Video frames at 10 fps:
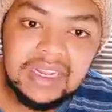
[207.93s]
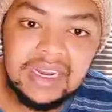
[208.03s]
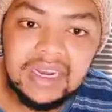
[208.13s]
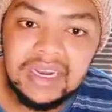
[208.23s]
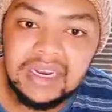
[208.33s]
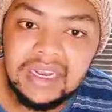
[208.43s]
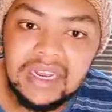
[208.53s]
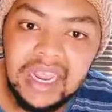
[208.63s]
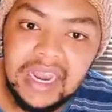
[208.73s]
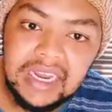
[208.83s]
then
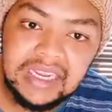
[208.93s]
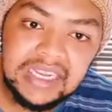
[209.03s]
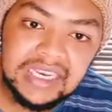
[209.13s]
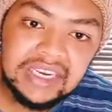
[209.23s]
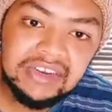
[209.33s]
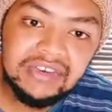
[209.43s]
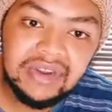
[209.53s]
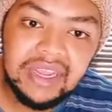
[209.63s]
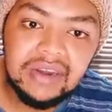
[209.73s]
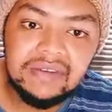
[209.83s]
the earnings that you
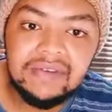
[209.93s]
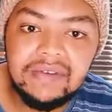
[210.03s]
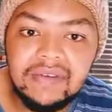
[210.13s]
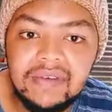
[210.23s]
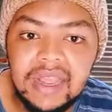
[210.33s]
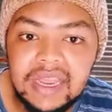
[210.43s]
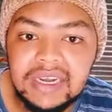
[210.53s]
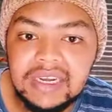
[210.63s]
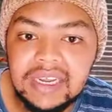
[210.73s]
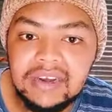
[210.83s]
could have
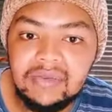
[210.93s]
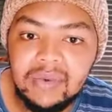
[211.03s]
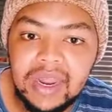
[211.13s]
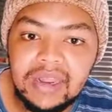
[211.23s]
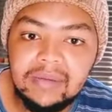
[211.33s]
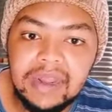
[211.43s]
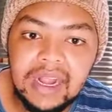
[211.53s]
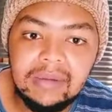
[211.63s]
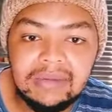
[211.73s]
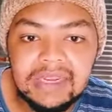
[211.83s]
earned at work
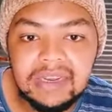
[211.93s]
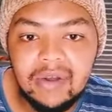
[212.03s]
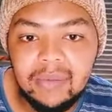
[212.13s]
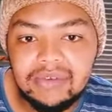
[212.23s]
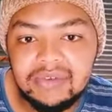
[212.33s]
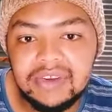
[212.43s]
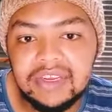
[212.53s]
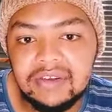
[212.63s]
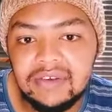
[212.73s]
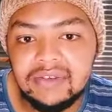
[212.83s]
becomes the
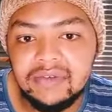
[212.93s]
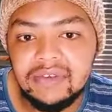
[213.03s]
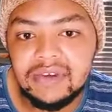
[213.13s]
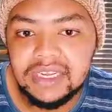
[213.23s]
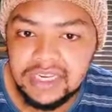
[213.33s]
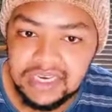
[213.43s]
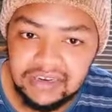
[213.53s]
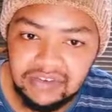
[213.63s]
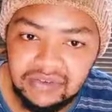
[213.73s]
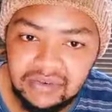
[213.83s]
opportunity cost of your decision
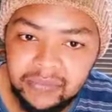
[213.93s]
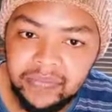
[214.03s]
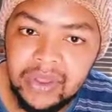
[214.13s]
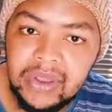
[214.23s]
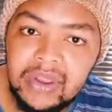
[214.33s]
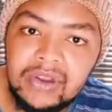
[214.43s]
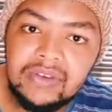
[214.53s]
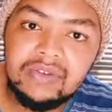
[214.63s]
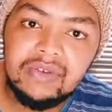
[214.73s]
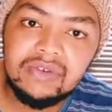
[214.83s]

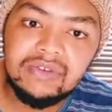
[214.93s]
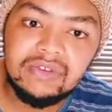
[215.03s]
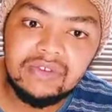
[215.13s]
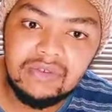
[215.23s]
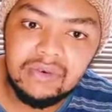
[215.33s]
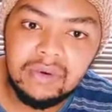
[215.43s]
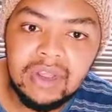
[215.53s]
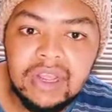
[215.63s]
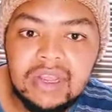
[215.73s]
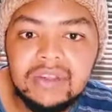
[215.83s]
to go to school.
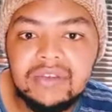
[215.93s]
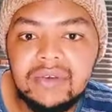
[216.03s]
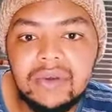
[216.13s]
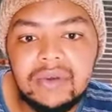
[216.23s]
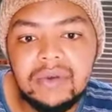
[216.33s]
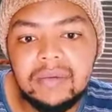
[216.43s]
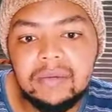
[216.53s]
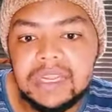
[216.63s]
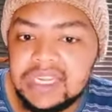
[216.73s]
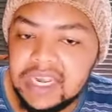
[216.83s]
So
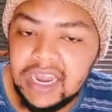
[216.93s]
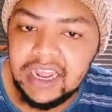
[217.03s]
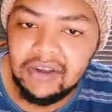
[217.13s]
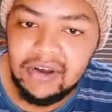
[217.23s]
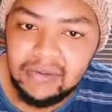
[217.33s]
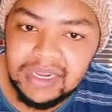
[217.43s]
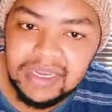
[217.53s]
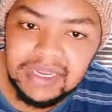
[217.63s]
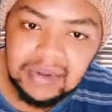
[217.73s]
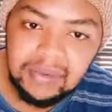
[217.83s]
basically,
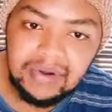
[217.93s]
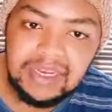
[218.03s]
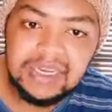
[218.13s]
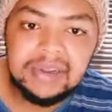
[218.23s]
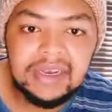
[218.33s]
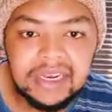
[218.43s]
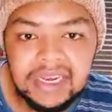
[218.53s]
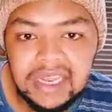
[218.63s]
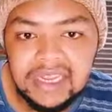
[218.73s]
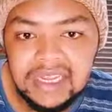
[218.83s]
economics is about
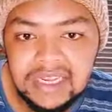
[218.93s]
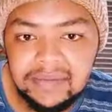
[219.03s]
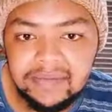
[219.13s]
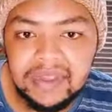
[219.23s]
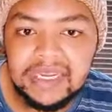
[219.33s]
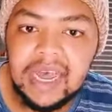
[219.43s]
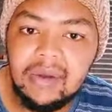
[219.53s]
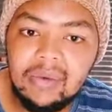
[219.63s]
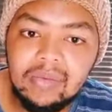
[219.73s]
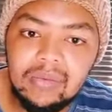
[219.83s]
three things. It's
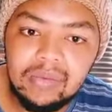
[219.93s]
how